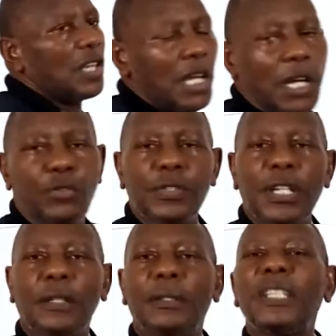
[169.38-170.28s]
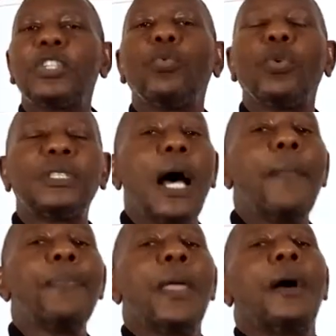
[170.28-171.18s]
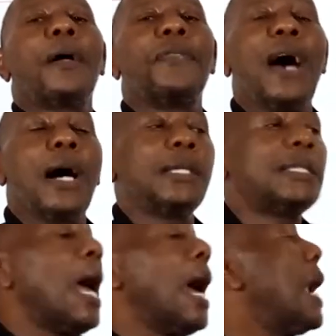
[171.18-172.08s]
air to circulate in water, thus